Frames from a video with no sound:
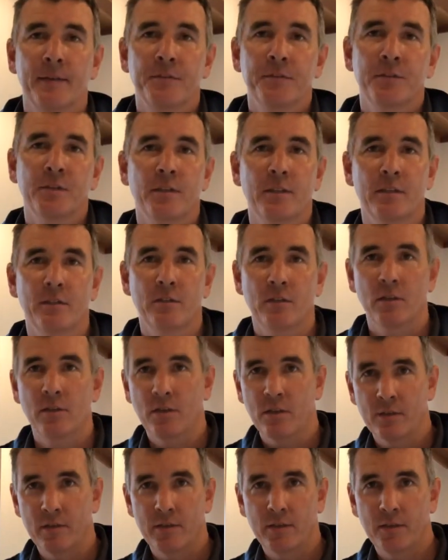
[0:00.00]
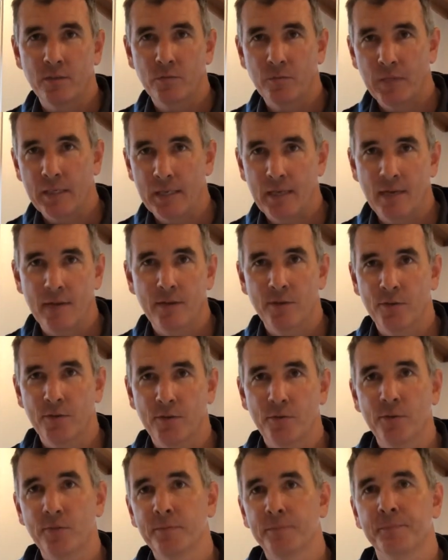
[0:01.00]
So there's a lot of things we can
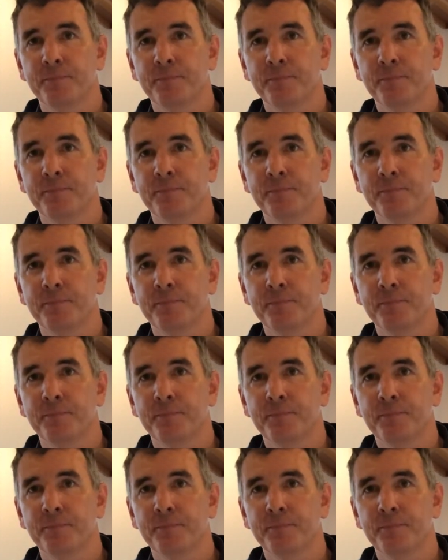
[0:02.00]
do,